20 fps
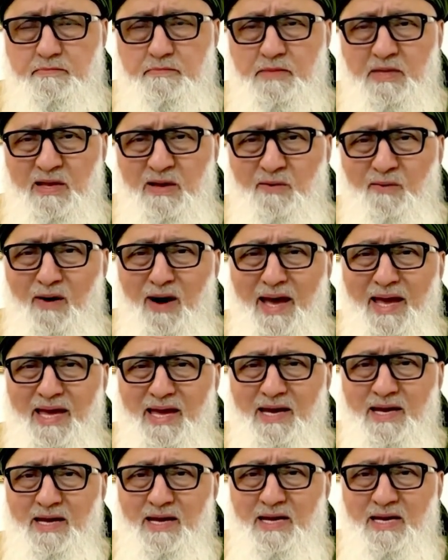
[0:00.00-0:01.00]
Why?
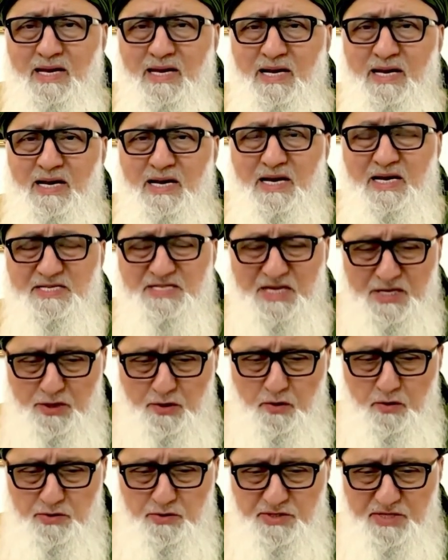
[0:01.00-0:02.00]
Because it
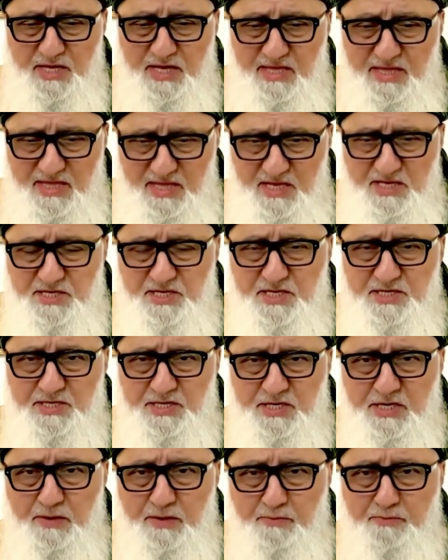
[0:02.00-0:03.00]
knows that this is
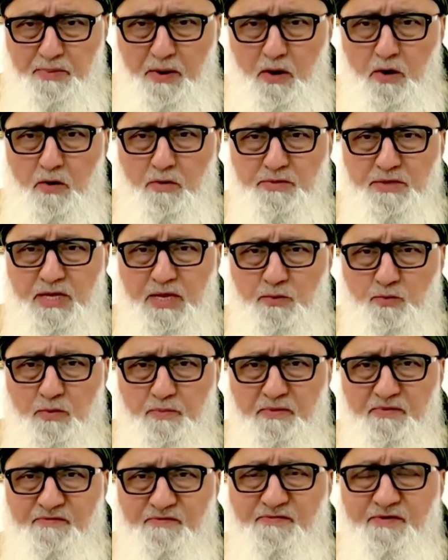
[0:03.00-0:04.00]
an abode that will
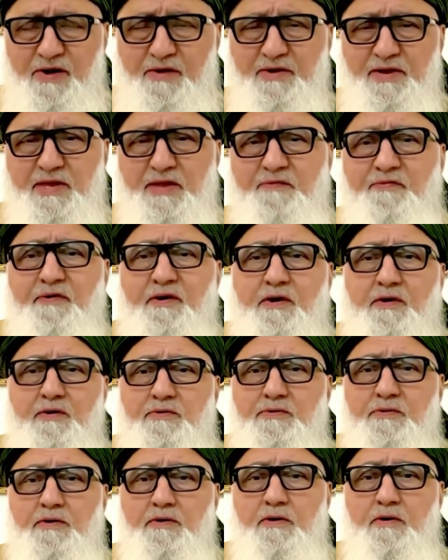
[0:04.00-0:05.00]
be very
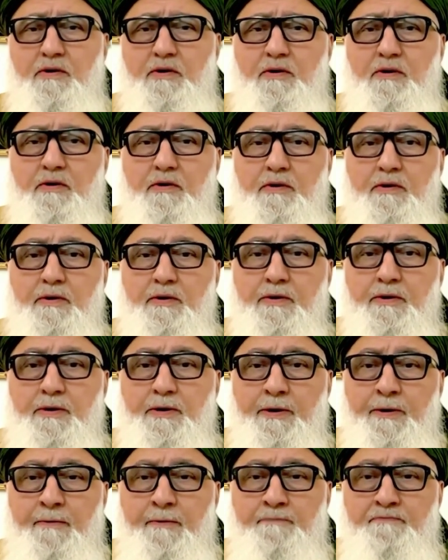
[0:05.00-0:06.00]
difficult.
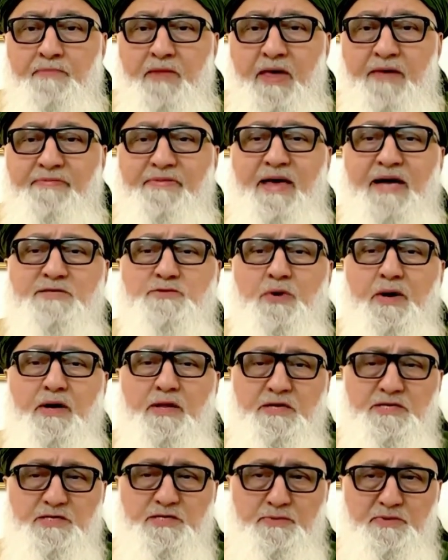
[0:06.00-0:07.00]
And that's why
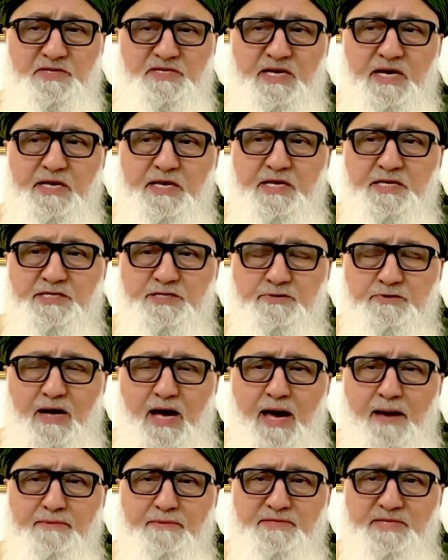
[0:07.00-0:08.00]
Allah
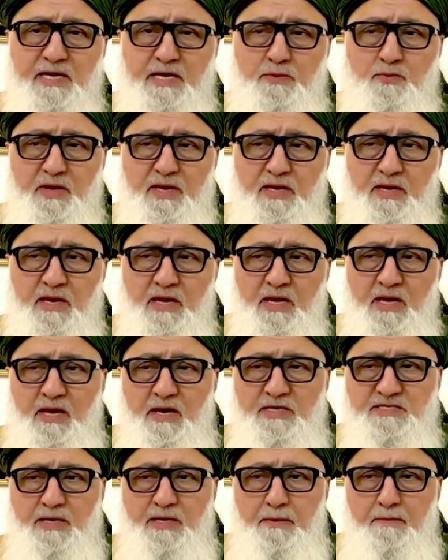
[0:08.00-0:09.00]
describes that when
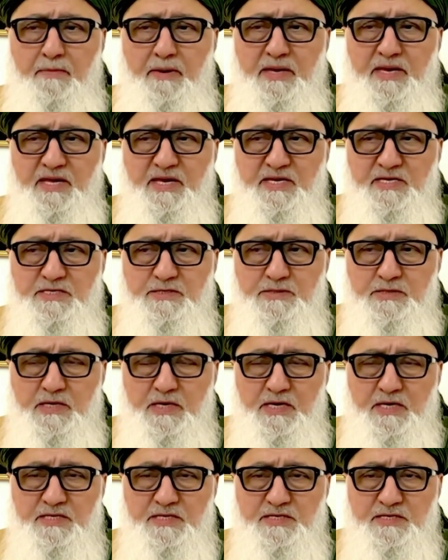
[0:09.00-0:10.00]
somebody
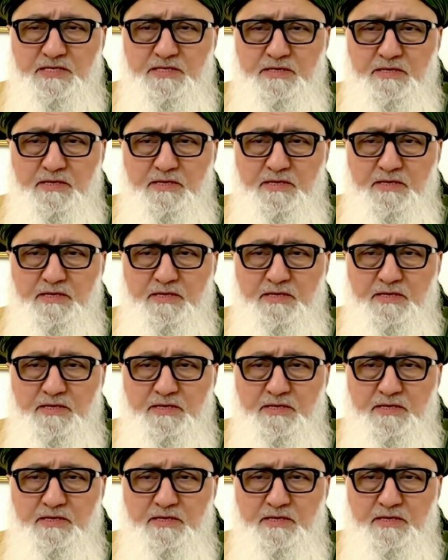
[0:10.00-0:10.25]
is